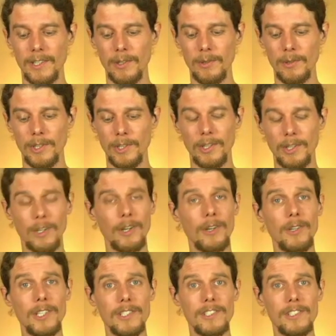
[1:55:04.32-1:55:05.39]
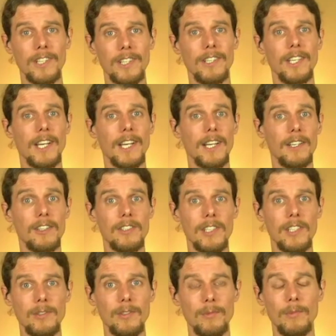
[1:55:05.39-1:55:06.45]
the courage and the energy
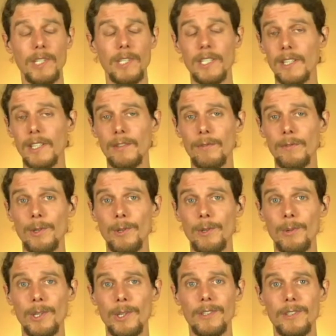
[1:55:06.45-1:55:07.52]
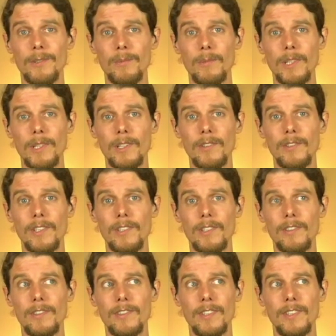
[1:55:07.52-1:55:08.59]
to bring that forward, because
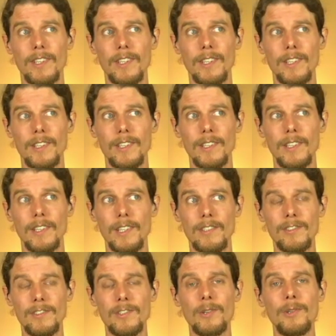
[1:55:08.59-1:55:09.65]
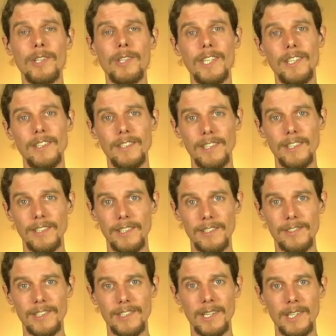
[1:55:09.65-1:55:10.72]
it's so needed in these
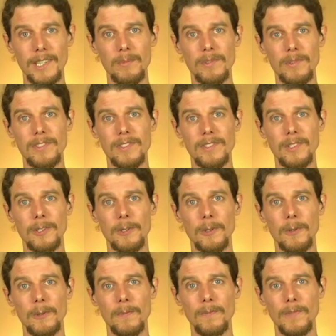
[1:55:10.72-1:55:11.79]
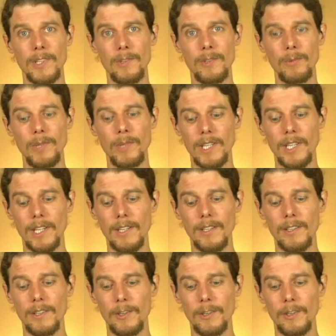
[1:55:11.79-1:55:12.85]
times that we
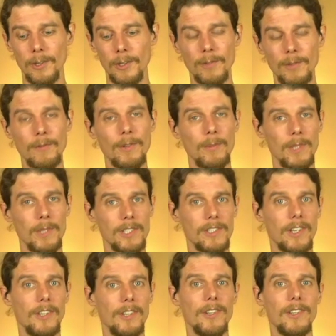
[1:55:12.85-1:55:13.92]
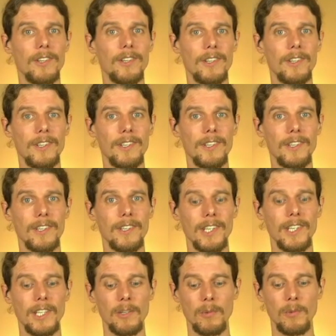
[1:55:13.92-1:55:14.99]
can learn from each other
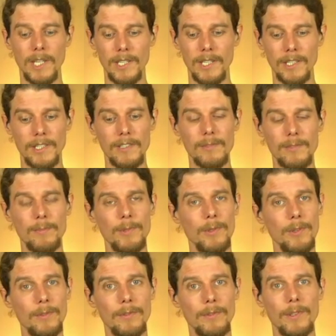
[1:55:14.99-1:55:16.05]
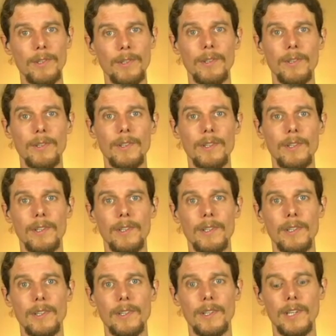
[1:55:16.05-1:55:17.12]
in a way that is beautiful
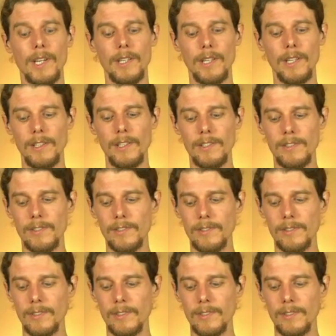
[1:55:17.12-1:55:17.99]
and that is